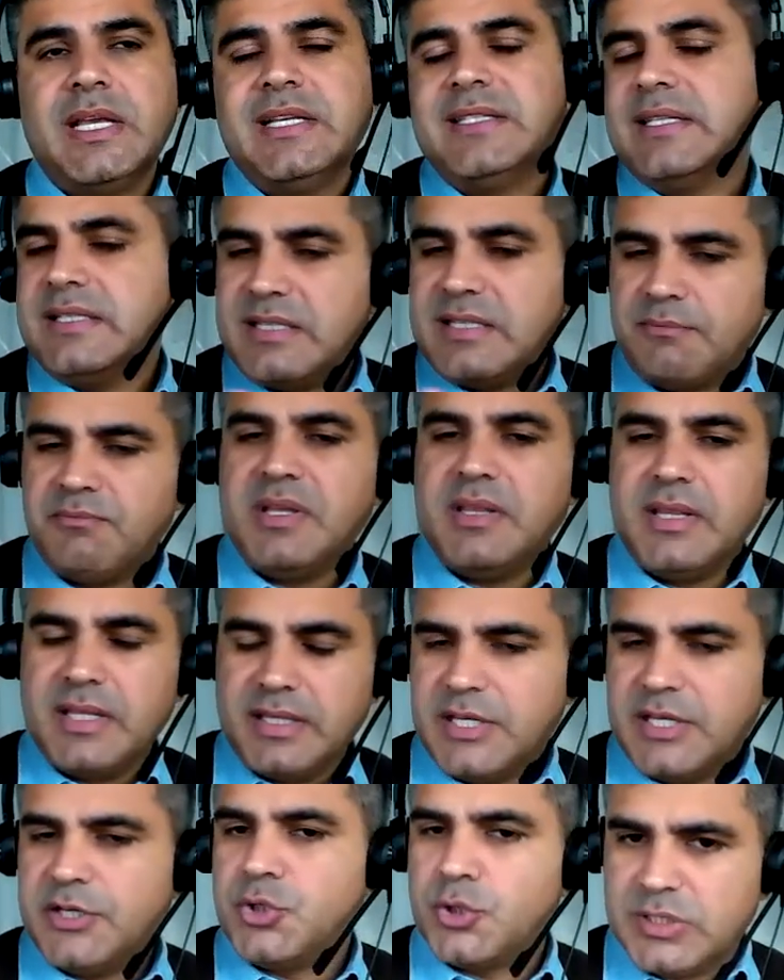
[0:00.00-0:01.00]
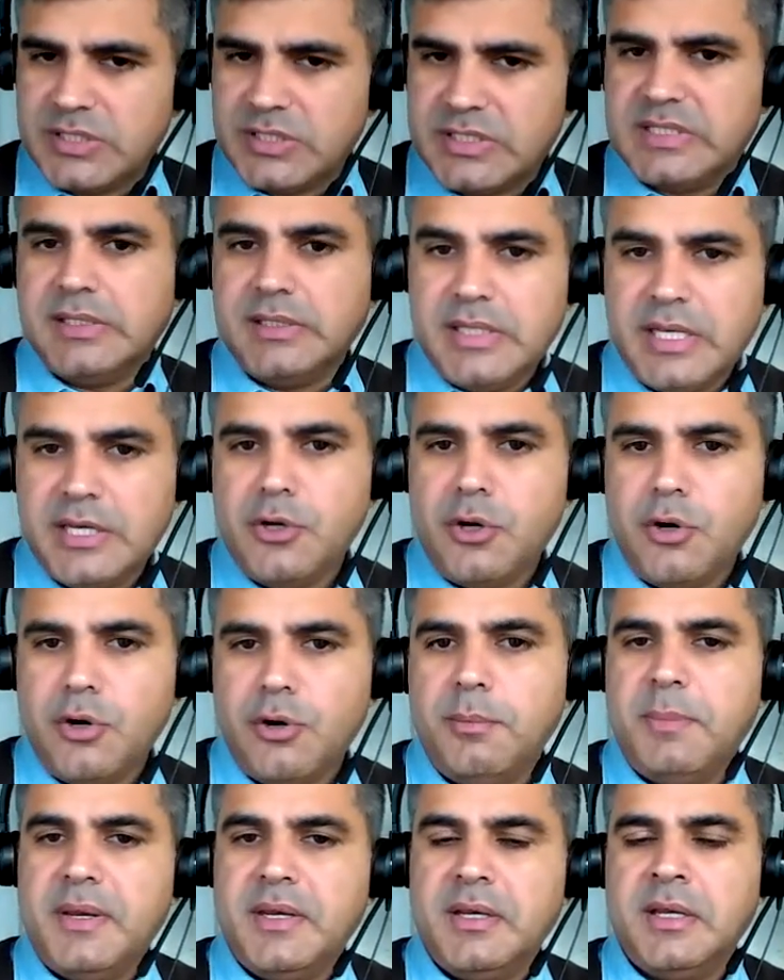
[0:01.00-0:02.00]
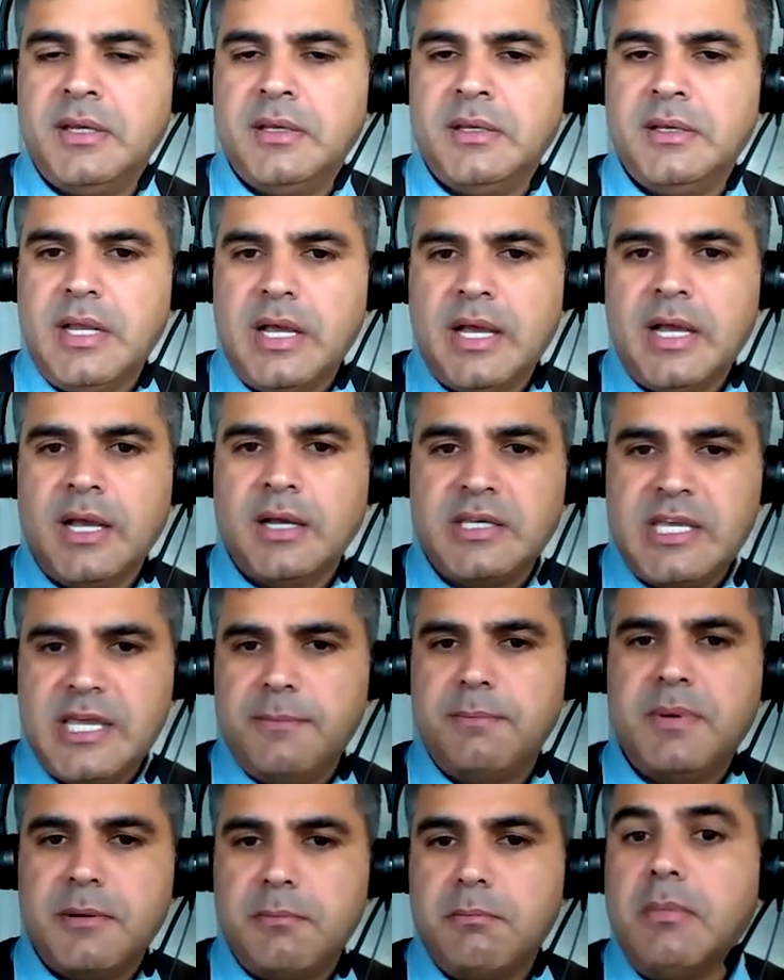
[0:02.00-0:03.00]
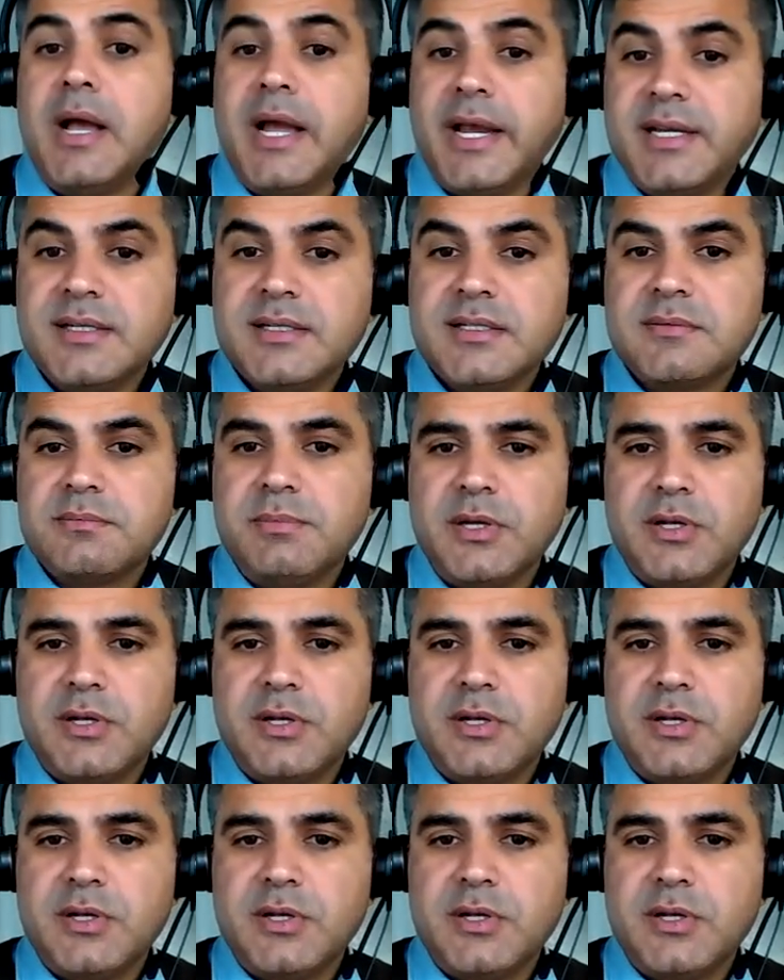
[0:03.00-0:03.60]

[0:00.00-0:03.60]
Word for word: Is it something that they should still, in your opinion, uh, keep in mind?